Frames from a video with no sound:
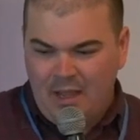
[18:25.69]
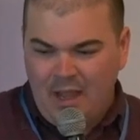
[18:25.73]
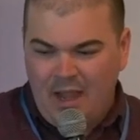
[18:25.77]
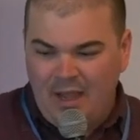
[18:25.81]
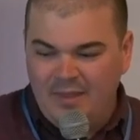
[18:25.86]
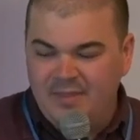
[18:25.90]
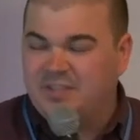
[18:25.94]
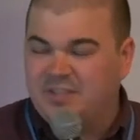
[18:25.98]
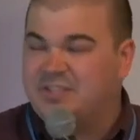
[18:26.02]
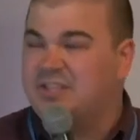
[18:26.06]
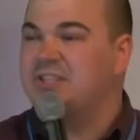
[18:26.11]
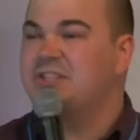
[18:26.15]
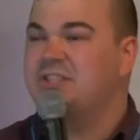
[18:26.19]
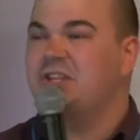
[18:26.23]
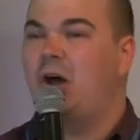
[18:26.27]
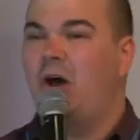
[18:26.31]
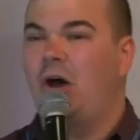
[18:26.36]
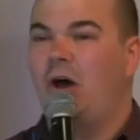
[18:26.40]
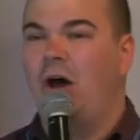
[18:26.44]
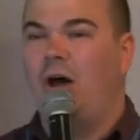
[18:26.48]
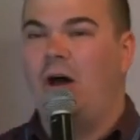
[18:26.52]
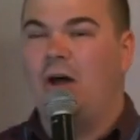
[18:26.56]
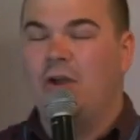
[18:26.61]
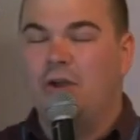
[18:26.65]
And this is
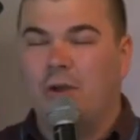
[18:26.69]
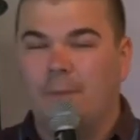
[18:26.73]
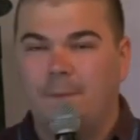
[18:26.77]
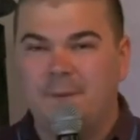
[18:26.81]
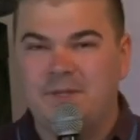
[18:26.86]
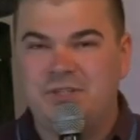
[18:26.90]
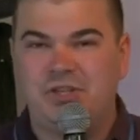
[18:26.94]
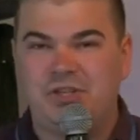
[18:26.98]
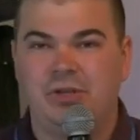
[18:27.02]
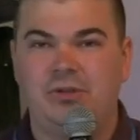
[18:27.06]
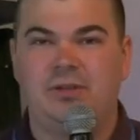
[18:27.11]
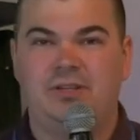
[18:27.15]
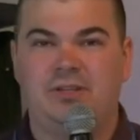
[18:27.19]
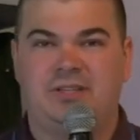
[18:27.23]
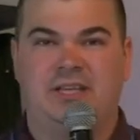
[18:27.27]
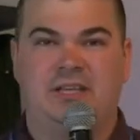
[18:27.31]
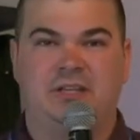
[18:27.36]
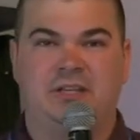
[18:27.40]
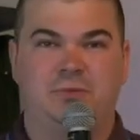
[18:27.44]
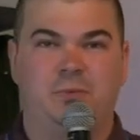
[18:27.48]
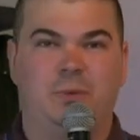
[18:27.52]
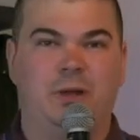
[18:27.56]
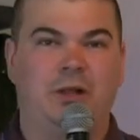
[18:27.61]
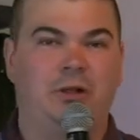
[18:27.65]
an opportunity
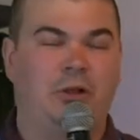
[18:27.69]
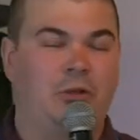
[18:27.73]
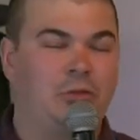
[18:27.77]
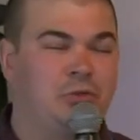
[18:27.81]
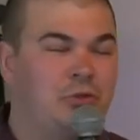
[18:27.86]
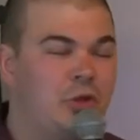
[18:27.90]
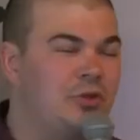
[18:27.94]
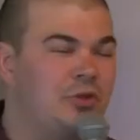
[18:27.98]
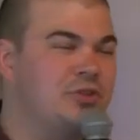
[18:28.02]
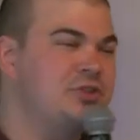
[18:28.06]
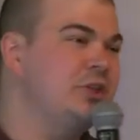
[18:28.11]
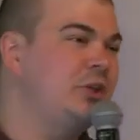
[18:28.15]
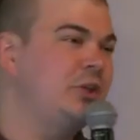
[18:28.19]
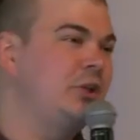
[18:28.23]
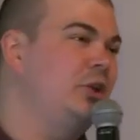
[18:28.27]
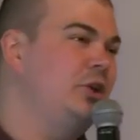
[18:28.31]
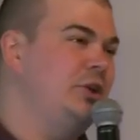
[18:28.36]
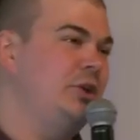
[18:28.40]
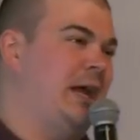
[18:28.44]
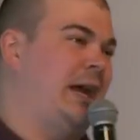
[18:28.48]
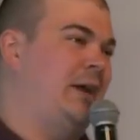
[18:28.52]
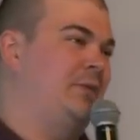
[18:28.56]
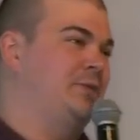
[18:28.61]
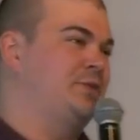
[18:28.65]
as well, not to
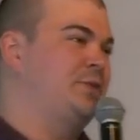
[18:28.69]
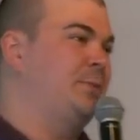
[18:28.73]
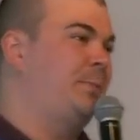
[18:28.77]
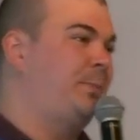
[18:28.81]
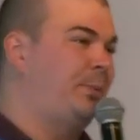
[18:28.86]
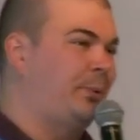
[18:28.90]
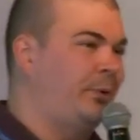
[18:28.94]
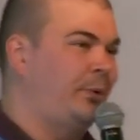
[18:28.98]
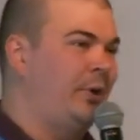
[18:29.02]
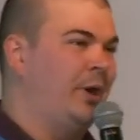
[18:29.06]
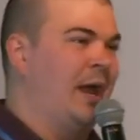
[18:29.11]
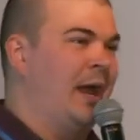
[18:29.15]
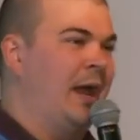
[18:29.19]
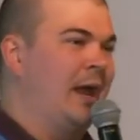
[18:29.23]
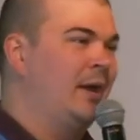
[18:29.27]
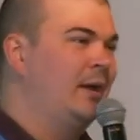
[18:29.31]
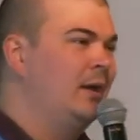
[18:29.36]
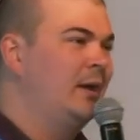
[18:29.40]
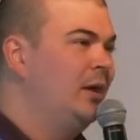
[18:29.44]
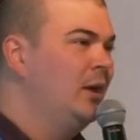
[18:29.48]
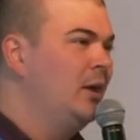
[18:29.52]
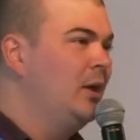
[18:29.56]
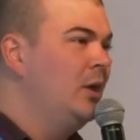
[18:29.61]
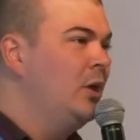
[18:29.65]
learn how to pray,
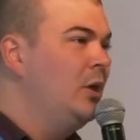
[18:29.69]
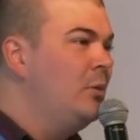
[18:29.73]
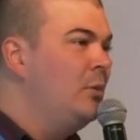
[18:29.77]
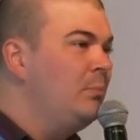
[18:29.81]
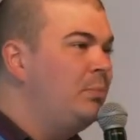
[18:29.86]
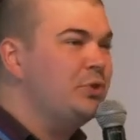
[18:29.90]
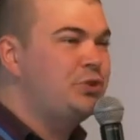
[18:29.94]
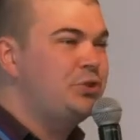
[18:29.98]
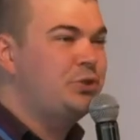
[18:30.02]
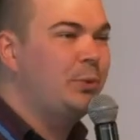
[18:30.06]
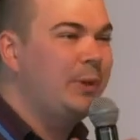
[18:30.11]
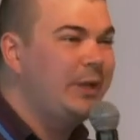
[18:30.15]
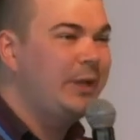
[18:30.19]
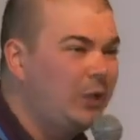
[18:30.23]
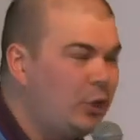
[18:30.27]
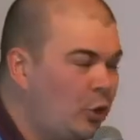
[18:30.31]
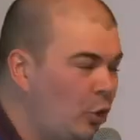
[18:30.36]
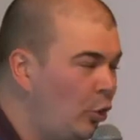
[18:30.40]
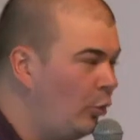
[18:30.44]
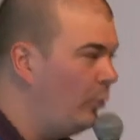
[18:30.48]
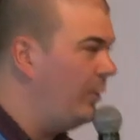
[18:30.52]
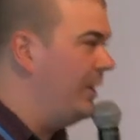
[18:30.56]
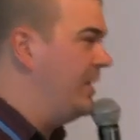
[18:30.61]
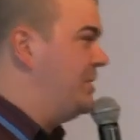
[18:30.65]
but to
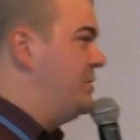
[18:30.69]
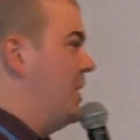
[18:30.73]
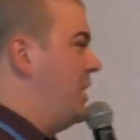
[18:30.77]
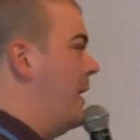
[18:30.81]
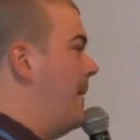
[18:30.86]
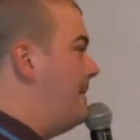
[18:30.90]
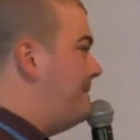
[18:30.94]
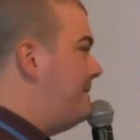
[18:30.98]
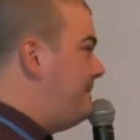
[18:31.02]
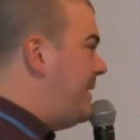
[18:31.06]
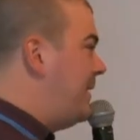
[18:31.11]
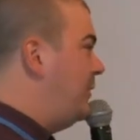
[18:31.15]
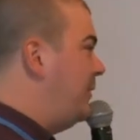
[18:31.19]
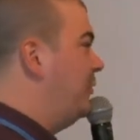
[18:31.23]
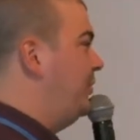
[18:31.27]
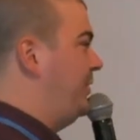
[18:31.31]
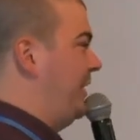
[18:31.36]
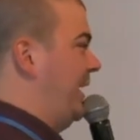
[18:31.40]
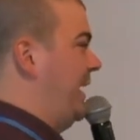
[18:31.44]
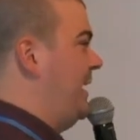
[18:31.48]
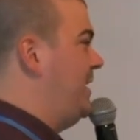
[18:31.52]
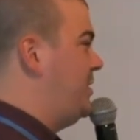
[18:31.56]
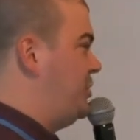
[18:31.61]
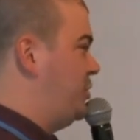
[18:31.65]
encourage and build
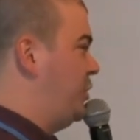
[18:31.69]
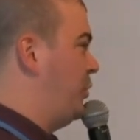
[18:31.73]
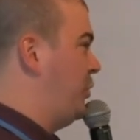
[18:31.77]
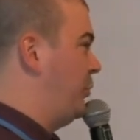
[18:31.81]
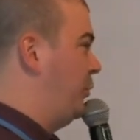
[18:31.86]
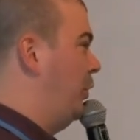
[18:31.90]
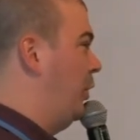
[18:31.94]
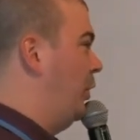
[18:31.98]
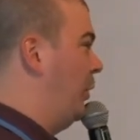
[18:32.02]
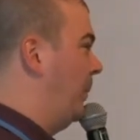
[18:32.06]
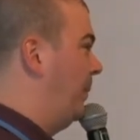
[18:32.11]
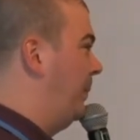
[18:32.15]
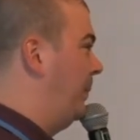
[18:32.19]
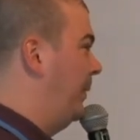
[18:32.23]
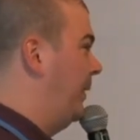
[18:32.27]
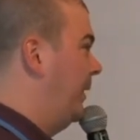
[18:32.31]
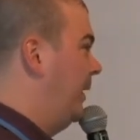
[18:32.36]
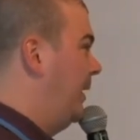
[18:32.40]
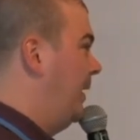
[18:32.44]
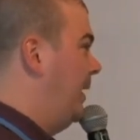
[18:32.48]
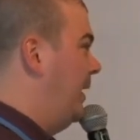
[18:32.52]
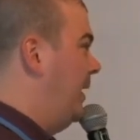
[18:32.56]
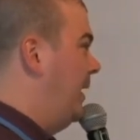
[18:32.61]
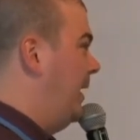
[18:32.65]
each other up
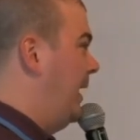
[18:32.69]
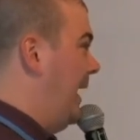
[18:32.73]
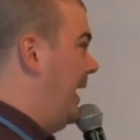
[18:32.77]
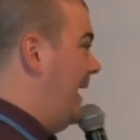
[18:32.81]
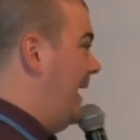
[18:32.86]
in